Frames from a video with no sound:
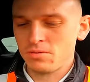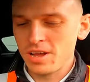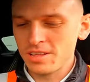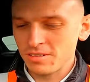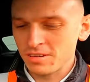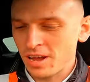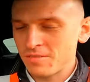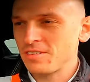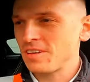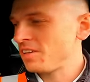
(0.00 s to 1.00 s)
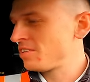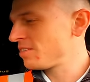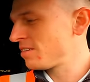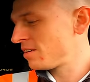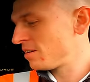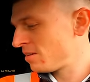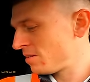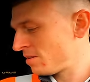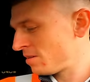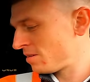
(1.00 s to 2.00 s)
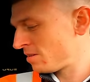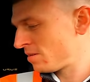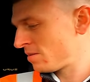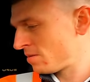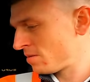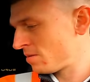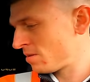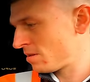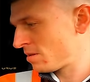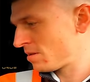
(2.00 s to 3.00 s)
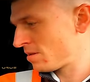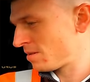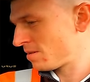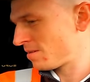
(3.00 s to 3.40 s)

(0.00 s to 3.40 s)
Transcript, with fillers: Here to have a test. Right, if you ain't gonna have one, I'm having